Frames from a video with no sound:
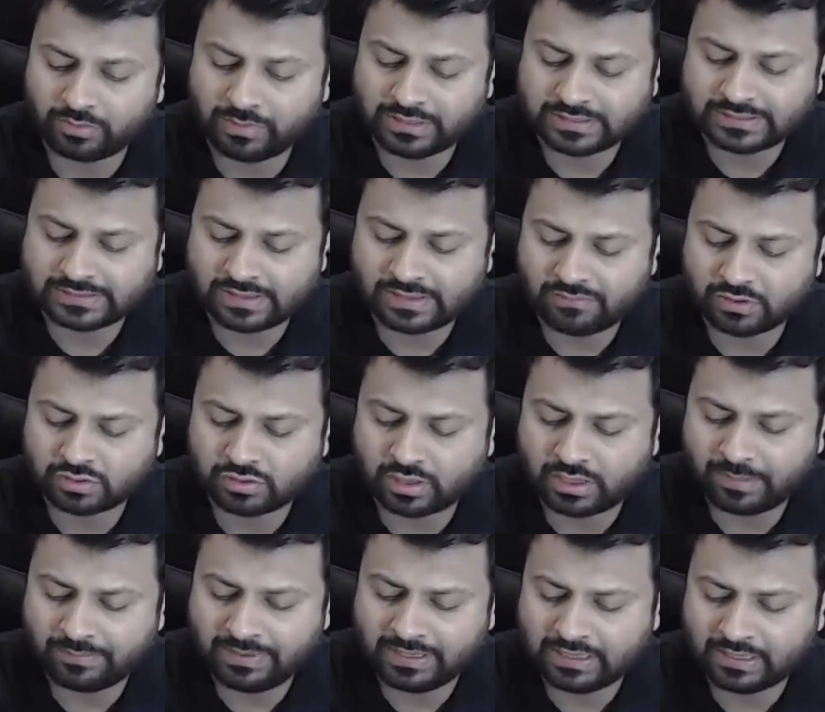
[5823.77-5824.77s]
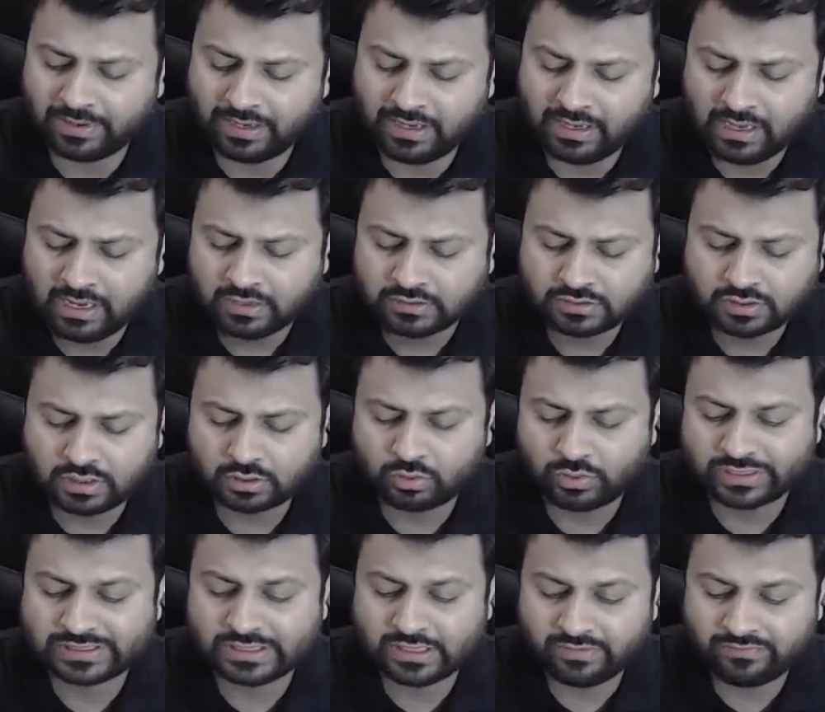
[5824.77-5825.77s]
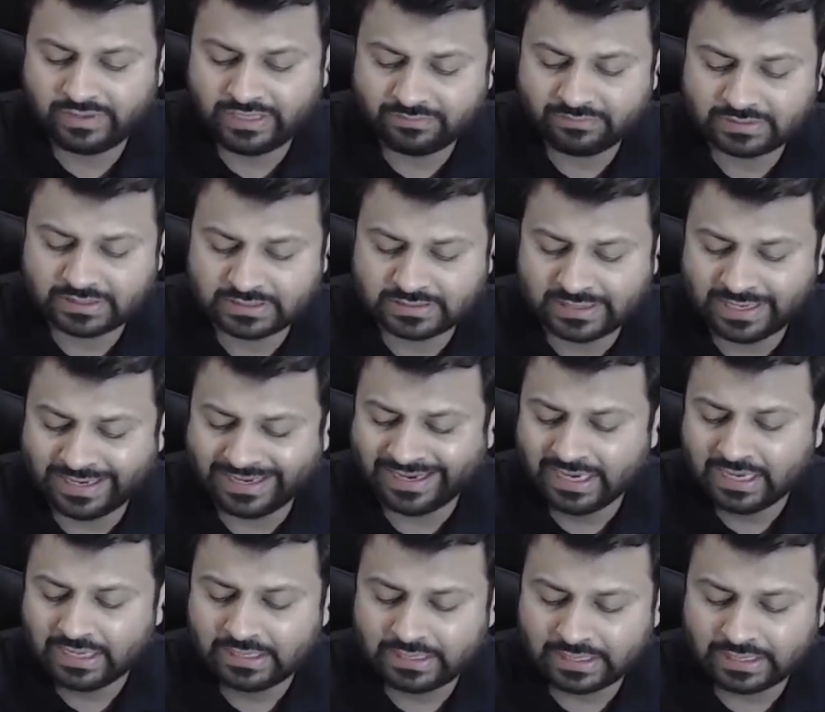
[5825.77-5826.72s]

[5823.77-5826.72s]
seizure was not applicable. So the question of deemed seizure